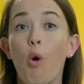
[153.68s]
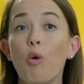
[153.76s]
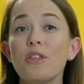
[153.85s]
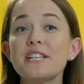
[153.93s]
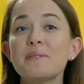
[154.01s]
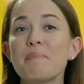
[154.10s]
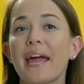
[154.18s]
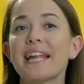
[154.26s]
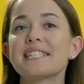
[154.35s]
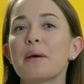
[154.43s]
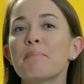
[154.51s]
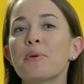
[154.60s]
All this
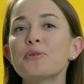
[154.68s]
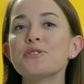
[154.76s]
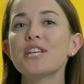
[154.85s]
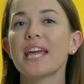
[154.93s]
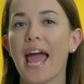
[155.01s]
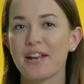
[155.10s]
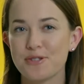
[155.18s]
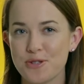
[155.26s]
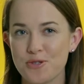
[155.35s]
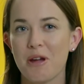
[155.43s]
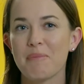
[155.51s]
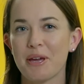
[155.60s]
means that boosting and
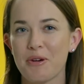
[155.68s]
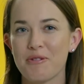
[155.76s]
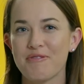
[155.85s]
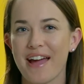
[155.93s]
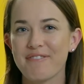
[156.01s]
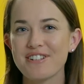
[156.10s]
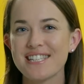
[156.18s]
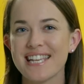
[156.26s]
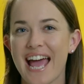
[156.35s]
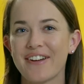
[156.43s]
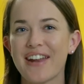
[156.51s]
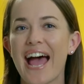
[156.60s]
streaming your favourite
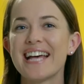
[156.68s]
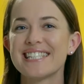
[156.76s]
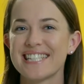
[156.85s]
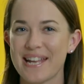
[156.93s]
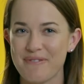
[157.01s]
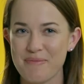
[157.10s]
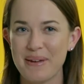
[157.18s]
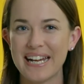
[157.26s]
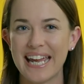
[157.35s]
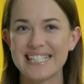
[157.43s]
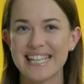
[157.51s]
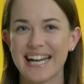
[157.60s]
sound has never been
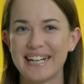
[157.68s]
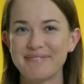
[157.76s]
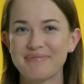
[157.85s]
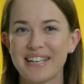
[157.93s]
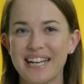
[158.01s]
easier.